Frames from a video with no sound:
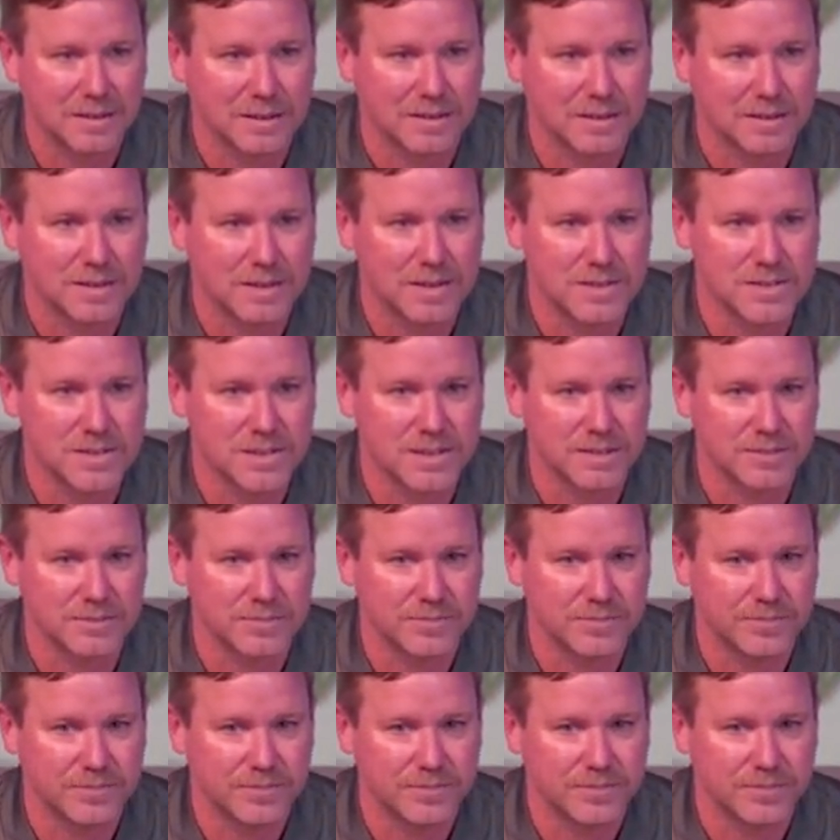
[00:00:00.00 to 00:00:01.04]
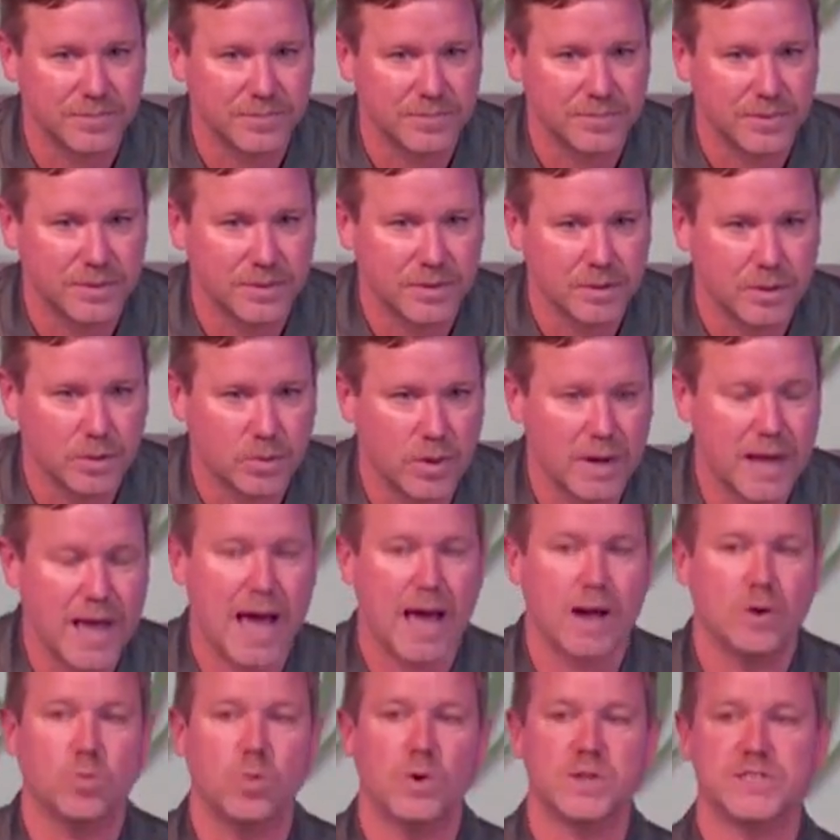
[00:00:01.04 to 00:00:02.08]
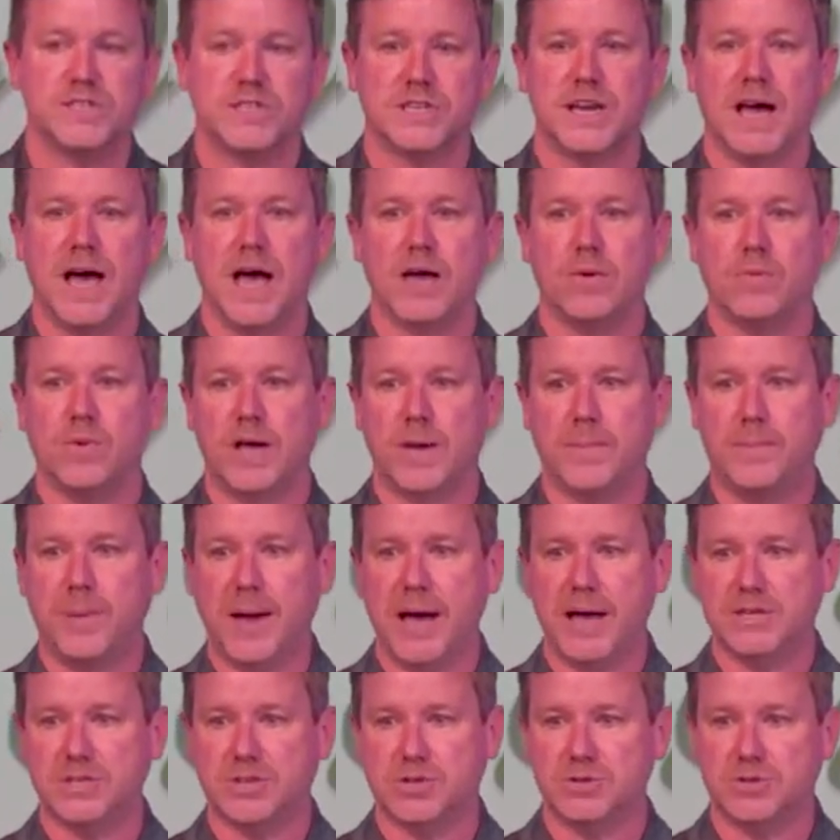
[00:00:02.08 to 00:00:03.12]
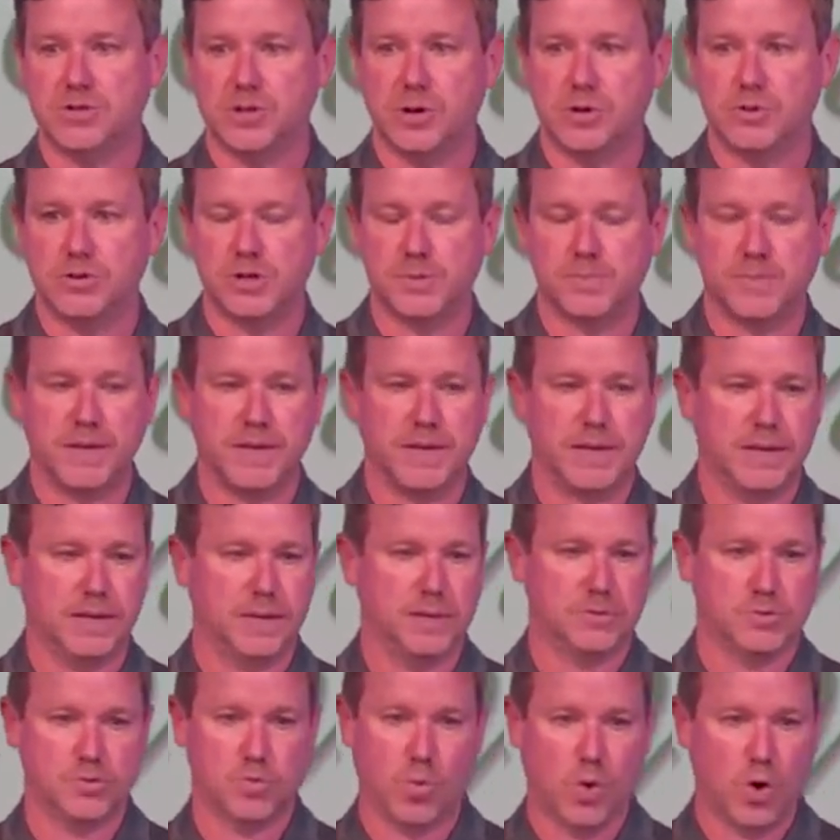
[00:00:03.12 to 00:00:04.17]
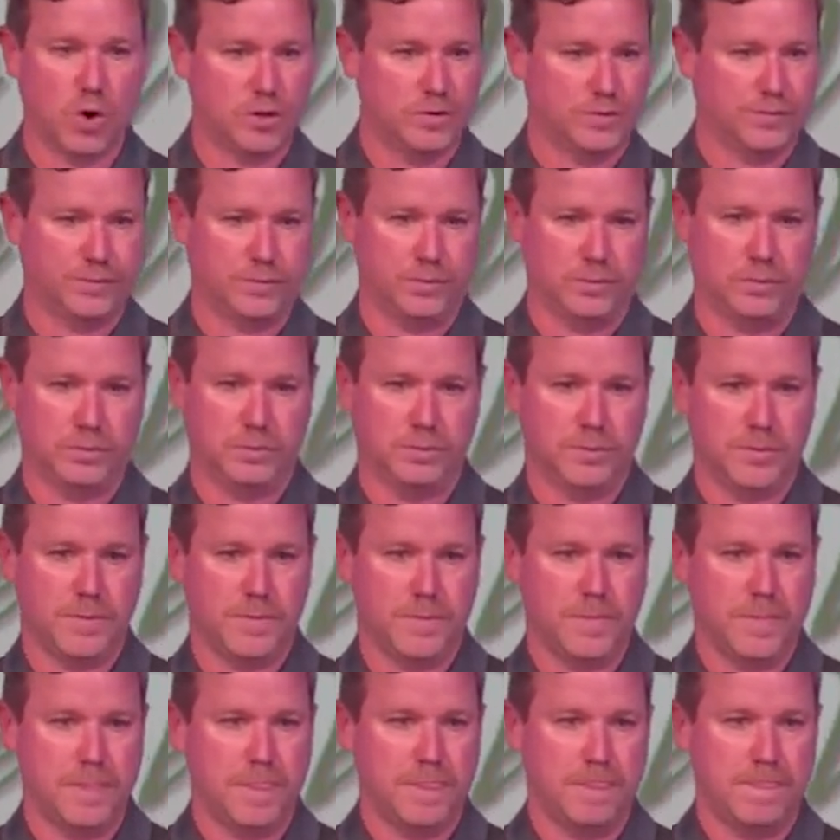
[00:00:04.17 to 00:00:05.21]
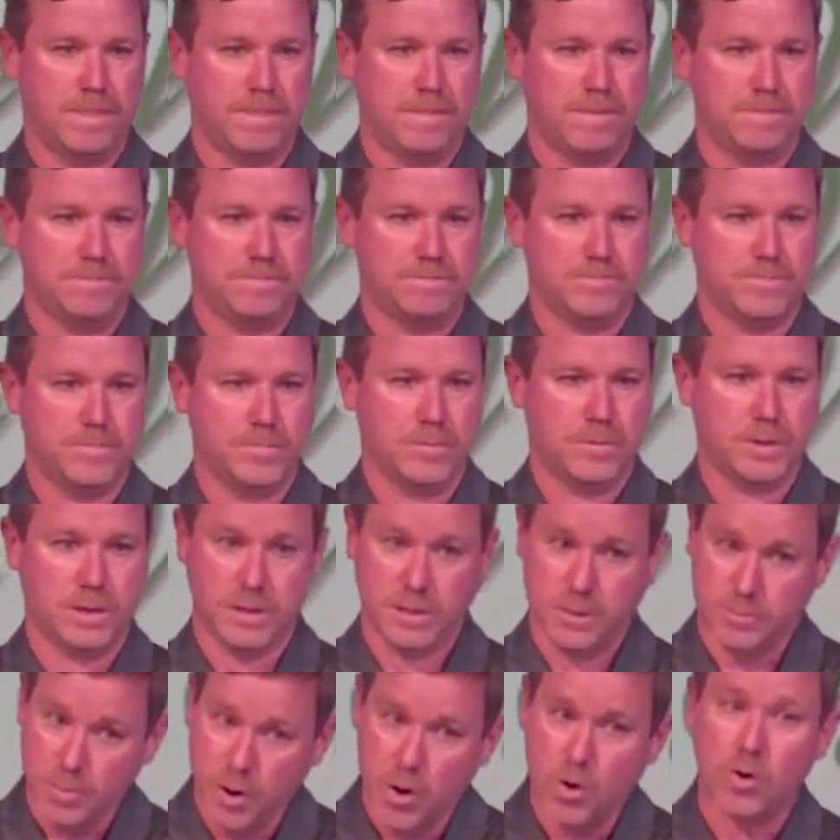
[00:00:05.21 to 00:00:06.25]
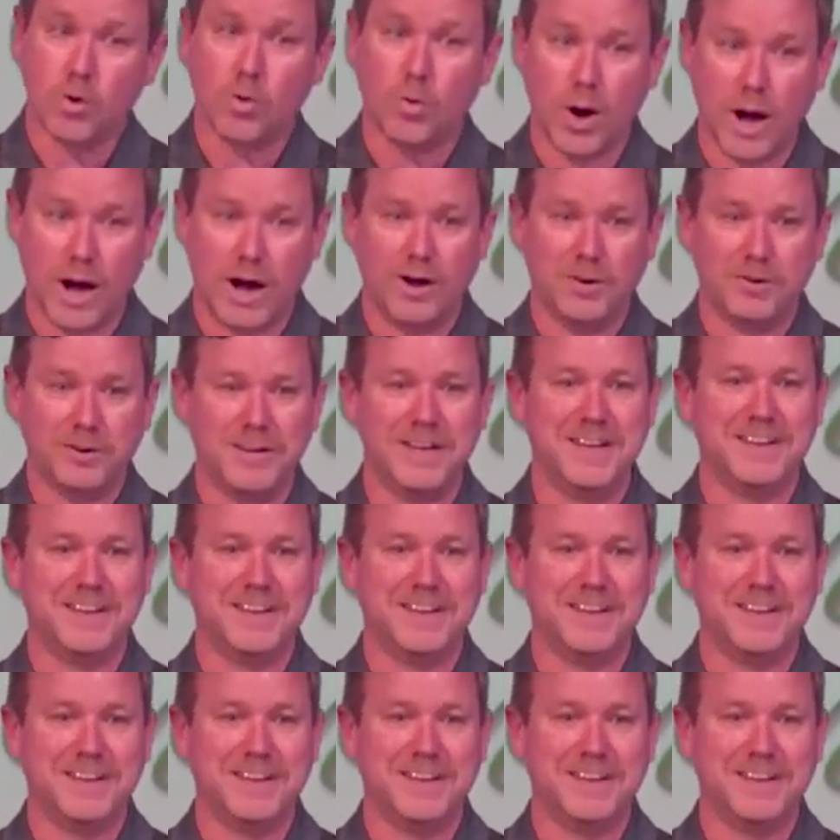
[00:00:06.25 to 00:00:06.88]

isn't it? we had Wednesday night, we had Pastor Joe speaking. It was wonderful. He spoke a while,